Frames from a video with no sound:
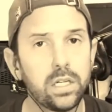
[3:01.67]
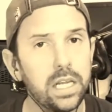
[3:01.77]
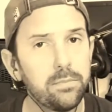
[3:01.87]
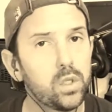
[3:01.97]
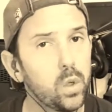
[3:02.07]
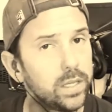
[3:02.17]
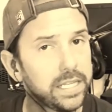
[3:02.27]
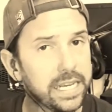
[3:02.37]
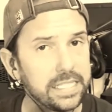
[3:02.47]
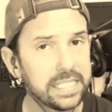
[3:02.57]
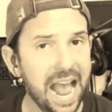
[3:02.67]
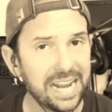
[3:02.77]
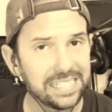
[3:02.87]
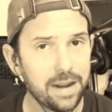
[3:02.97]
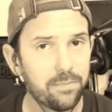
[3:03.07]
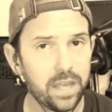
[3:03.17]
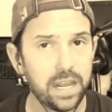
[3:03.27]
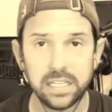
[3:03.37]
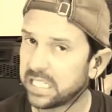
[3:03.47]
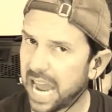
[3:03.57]
to keep doing the exact same
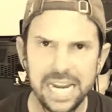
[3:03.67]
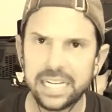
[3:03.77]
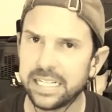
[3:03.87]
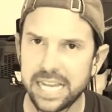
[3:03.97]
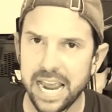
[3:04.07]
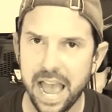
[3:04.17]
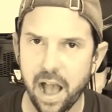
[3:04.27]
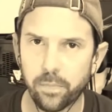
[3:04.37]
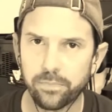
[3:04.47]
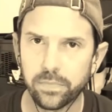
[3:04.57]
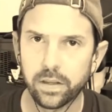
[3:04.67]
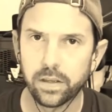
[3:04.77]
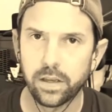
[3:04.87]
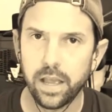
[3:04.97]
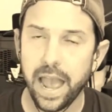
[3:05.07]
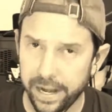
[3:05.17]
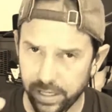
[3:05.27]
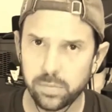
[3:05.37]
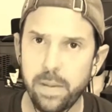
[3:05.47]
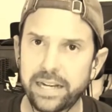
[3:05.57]
thing day in and day out and
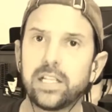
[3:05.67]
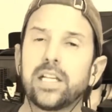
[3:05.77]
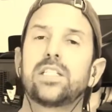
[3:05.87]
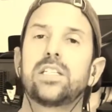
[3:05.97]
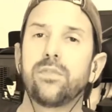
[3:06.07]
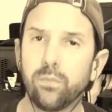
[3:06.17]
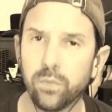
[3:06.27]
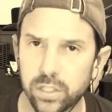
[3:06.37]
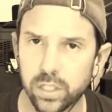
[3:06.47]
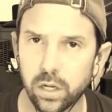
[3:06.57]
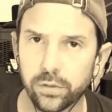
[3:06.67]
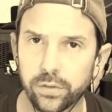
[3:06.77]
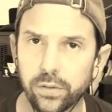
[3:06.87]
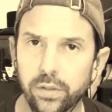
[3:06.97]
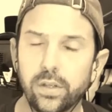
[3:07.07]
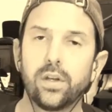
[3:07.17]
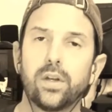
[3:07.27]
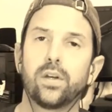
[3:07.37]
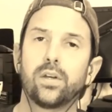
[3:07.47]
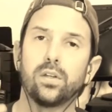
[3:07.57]
expecting a different result,
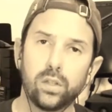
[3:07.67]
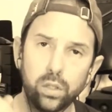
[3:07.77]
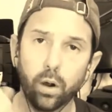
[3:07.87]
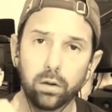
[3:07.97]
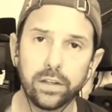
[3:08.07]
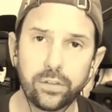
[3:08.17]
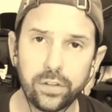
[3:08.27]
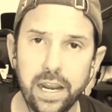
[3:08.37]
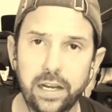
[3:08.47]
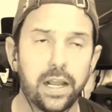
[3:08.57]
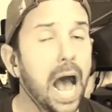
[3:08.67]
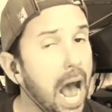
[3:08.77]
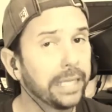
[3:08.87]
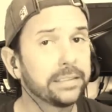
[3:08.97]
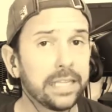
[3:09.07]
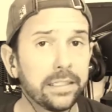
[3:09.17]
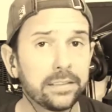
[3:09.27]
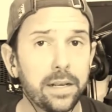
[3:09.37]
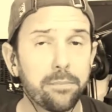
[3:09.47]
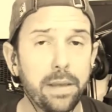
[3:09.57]
you are insane.
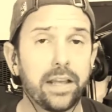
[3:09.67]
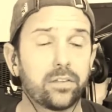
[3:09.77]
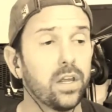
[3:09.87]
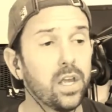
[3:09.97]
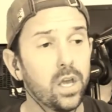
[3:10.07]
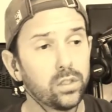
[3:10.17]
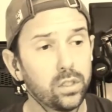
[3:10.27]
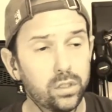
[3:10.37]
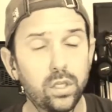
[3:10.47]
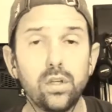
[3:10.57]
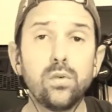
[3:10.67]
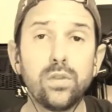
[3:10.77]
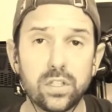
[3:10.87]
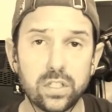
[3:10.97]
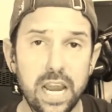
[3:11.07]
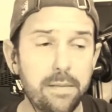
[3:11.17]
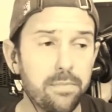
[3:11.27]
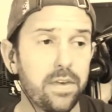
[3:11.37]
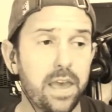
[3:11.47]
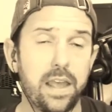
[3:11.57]
Einstein said it best. To do the
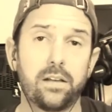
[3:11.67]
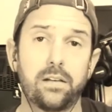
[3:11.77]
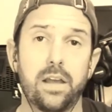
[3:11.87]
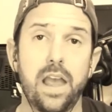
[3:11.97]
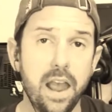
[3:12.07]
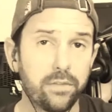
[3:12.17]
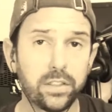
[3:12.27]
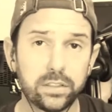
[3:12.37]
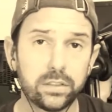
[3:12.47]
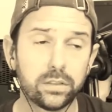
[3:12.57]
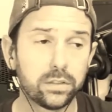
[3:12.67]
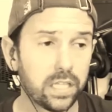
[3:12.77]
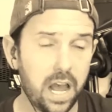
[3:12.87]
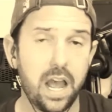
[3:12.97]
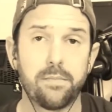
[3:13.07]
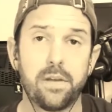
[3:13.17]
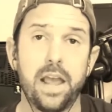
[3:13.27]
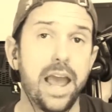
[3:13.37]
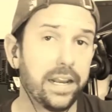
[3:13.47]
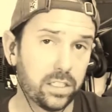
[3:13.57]
same thing every single time
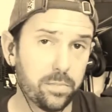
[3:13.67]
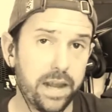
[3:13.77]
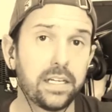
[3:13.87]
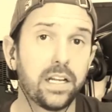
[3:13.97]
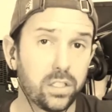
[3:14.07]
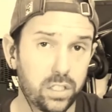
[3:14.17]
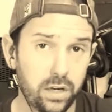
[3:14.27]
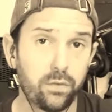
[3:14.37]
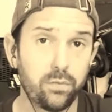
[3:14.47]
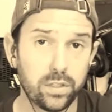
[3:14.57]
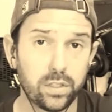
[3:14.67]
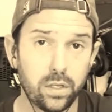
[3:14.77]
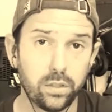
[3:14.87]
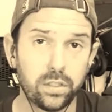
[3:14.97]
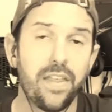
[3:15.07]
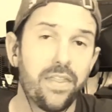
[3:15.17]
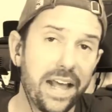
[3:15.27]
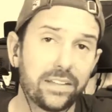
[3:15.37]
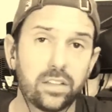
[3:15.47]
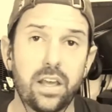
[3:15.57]
and expecting a different result,
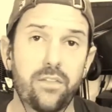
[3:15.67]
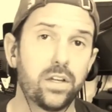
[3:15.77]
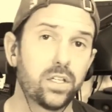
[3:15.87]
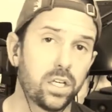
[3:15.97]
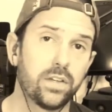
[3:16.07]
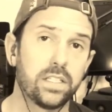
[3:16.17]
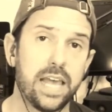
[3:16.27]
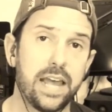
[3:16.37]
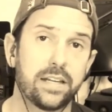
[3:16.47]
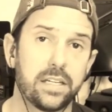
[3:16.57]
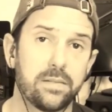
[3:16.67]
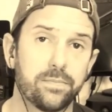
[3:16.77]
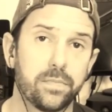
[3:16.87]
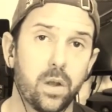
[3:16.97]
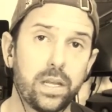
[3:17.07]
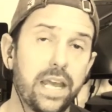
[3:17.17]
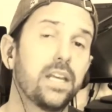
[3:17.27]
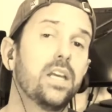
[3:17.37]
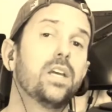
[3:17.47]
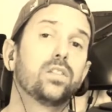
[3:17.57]
that's the definition of insanity, okay?
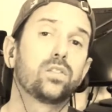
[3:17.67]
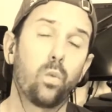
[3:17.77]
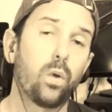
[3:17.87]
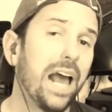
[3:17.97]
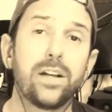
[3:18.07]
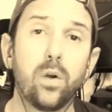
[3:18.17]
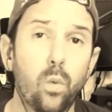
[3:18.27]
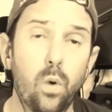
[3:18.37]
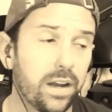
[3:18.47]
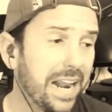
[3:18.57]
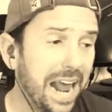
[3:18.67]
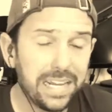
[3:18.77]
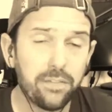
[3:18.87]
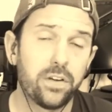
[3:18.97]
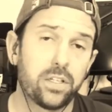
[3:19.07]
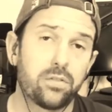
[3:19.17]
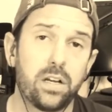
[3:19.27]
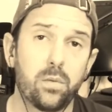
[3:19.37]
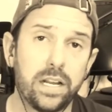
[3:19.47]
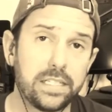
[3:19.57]
So what I don't want, and I get
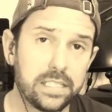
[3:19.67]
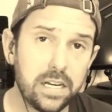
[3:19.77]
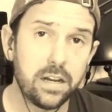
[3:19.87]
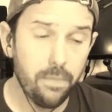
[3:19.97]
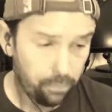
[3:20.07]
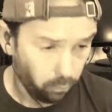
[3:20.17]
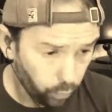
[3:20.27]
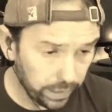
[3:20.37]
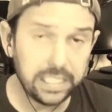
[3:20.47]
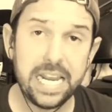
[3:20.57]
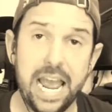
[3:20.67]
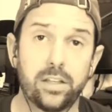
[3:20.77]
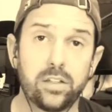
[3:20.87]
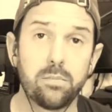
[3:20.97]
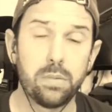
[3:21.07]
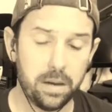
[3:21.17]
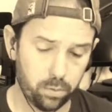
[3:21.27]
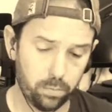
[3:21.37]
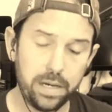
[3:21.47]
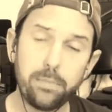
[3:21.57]
frustrated when I see really talented
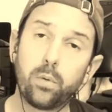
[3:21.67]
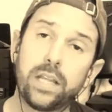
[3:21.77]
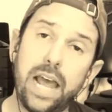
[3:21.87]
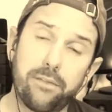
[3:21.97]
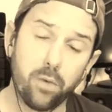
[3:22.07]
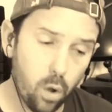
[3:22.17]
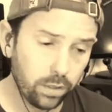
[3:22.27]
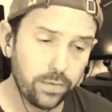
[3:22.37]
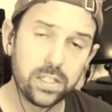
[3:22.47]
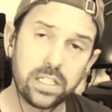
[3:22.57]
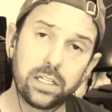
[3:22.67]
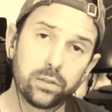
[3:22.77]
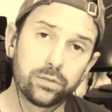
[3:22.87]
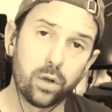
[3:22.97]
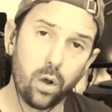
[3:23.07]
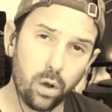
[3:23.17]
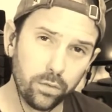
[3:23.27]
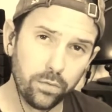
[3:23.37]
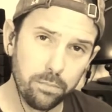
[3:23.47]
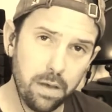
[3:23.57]
people that have all of the skills and
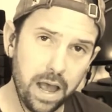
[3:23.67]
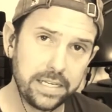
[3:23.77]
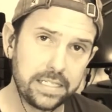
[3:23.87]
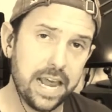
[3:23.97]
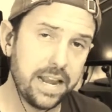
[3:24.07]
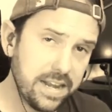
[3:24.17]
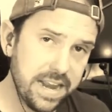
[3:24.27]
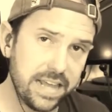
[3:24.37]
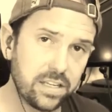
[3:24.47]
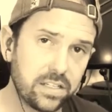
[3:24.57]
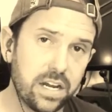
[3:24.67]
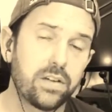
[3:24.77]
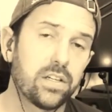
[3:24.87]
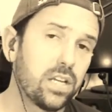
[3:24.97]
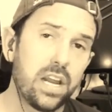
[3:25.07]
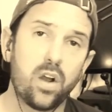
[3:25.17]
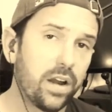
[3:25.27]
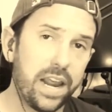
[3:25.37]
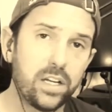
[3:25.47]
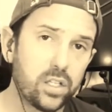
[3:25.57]
all of the mindset necessary to take
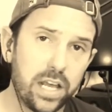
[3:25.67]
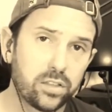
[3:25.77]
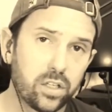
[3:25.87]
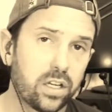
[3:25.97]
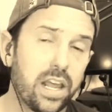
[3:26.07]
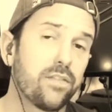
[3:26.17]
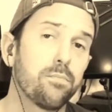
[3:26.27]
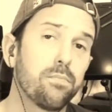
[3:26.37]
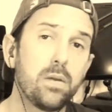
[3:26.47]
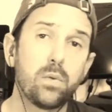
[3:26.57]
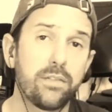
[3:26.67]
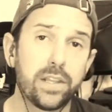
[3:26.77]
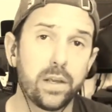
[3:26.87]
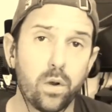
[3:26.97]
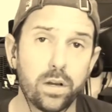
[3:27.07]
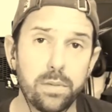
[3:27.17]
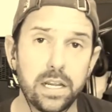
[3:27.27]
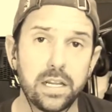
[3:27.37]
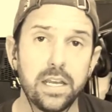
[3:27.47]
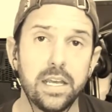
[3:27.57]
on any challenge in their life and be whatever they want to
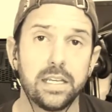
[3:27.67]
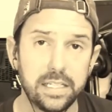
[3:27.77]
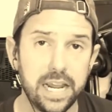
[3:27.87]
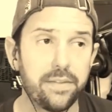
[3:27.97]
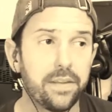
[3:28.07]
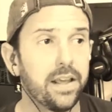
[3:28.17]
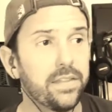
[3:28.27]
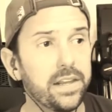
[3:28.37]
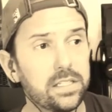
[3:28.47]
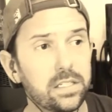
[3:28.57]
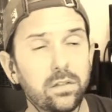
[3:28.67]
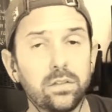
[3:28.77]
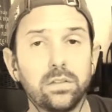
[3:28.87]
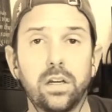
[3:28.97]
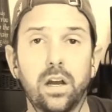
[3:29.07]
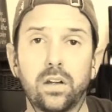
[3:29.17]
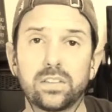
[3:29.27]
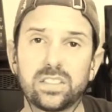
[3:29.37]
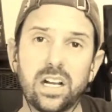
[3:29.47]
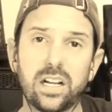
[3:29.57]
be, yet they still are
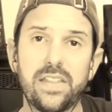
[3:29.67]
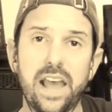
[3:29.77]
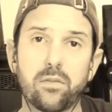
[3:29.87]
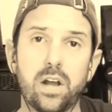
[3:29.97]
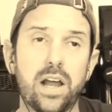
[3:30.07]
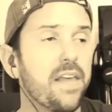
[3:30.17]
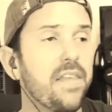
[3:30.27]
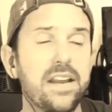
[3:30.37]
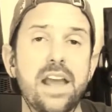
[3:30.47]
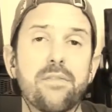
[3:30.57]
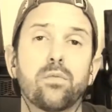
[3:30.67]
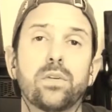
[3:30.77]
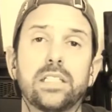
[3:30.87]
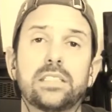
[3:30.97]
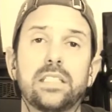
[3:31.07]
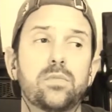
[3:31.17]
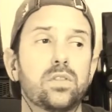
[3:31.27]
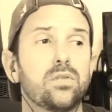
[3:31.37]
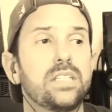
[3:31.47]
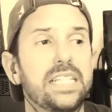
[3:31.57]
stuck in that rut, and they never really seem
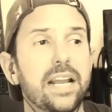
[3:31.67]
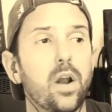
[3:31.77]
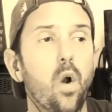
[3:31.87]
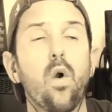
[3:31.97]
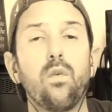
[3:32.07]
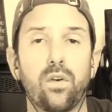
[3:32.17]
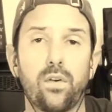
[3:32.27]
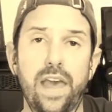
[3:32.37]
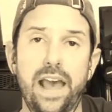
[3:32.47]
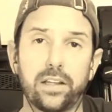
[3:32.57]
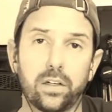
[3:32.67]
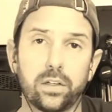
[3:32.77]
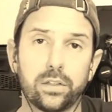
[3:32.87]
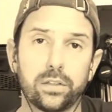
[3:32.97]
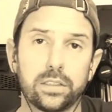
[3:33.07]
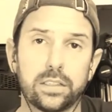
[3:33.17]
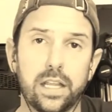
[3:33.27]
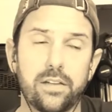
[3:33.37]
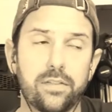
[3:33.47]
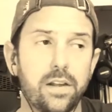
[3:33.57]
to get over that little hurdle in
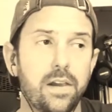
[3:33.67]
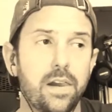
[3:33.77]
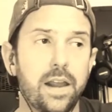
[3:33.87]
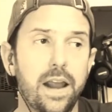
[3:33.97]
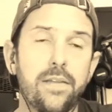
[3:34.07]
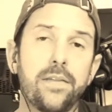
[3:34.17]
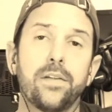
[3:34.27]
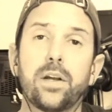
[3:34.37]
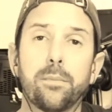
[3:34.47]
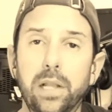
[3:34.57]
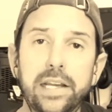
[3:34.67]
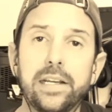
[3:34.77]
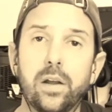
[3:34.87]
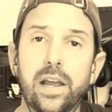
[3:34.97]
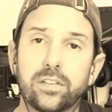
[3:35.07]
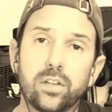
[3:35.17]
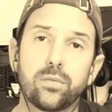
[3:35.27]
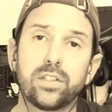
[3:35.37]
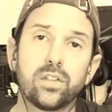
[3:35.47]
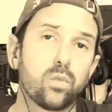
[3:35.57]
life, and then they're complaining as to the
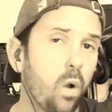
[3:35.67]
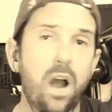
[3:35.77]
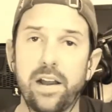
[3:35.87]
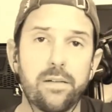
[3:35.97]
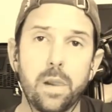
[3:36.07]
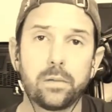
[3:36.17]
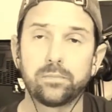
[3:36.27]
reasons why